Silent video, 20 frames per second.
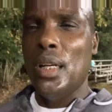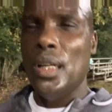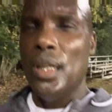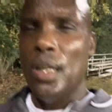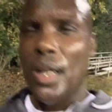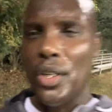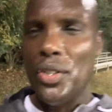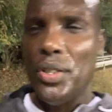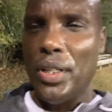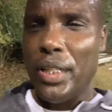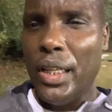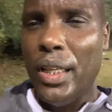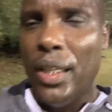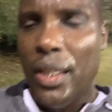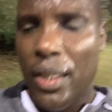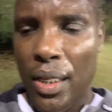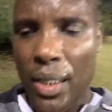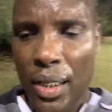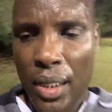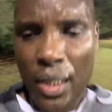actually
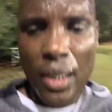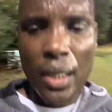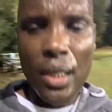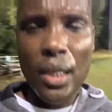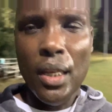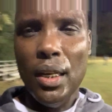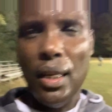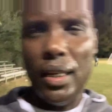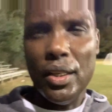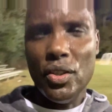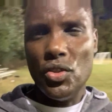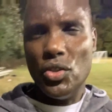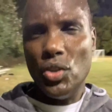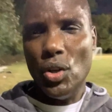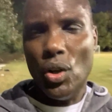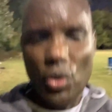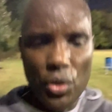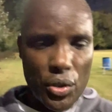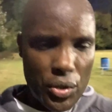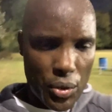let's
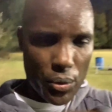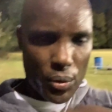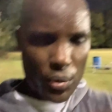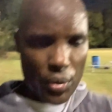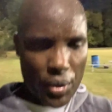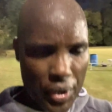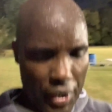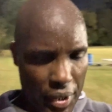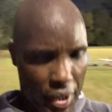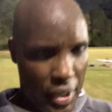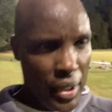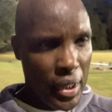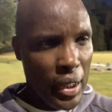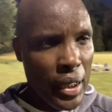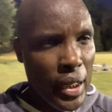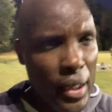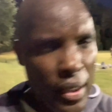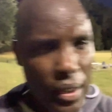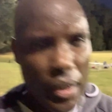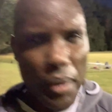jog to
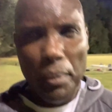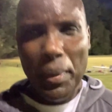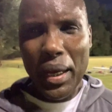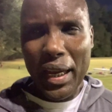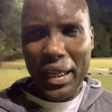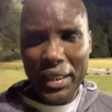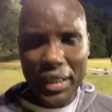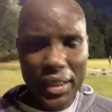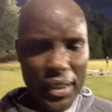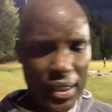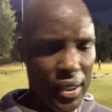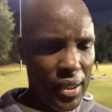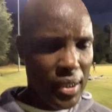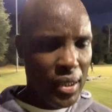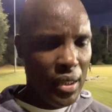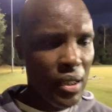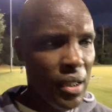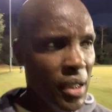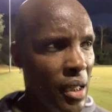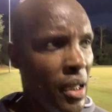the mud,
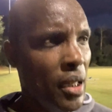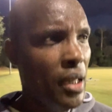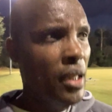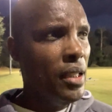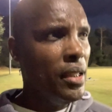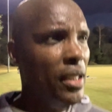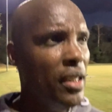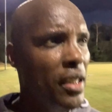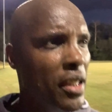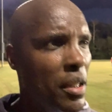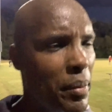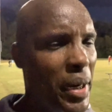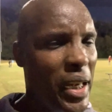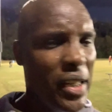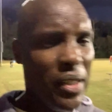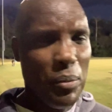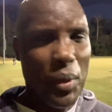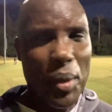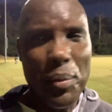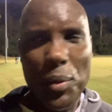then in the mud
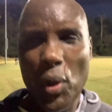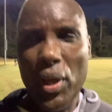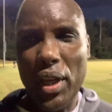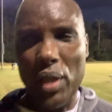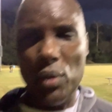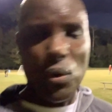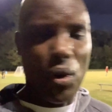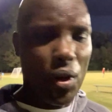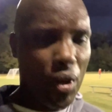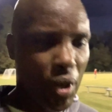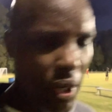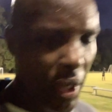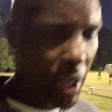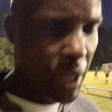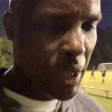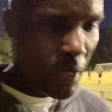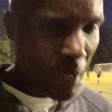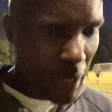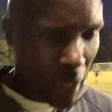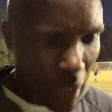maybe we can walk.
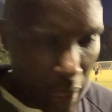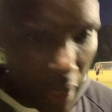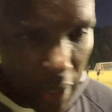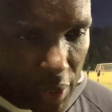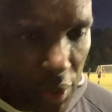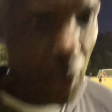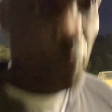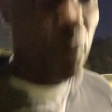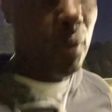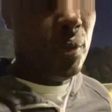Let's go.